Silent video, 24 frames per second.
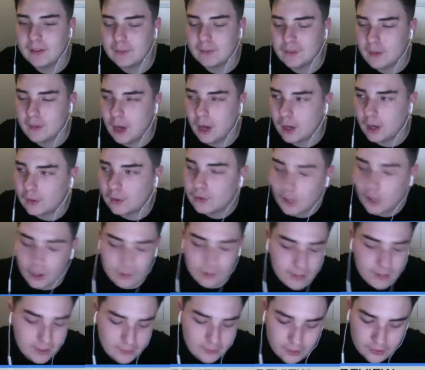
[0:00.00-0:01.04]
I don't
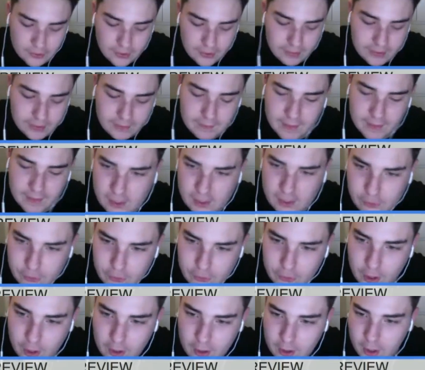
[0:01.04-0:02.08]
necessarily think he should start
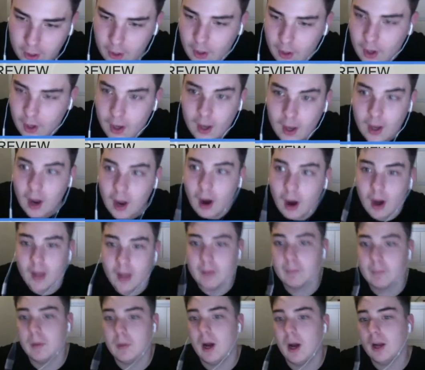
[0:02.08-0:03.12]
though. I
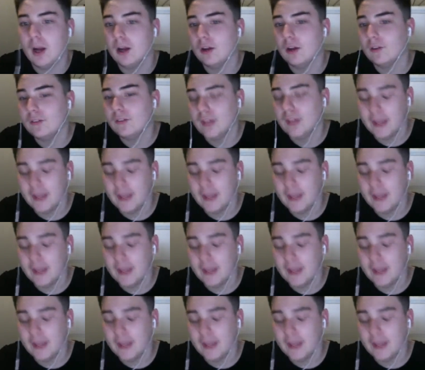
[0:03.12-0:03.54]
can't say